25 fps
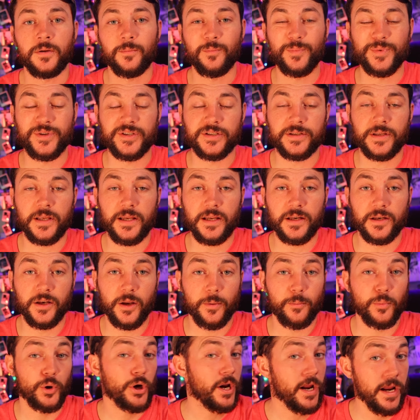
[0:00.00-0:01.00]
Mistake
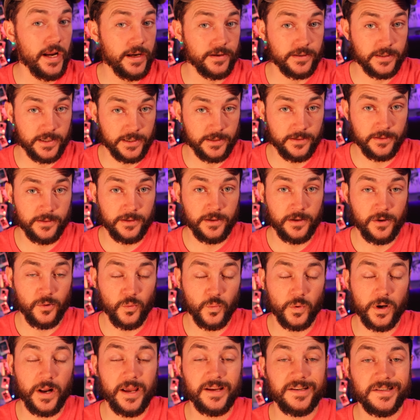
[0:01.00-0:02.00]
number eight.
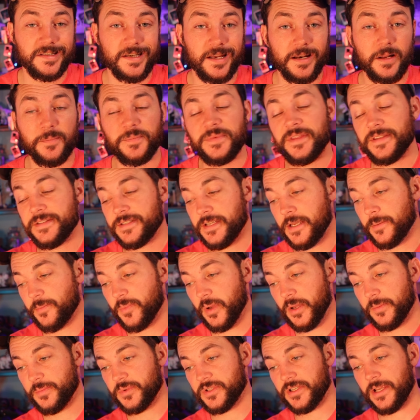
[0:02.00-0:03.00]
When I set up the tip
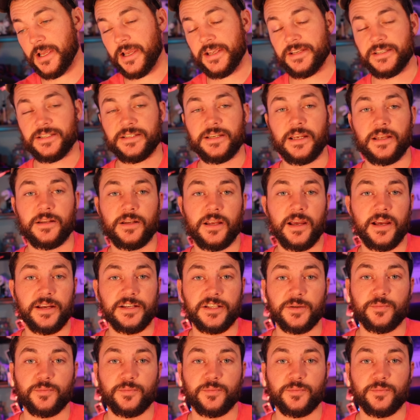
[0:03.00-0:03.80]
ups, I said I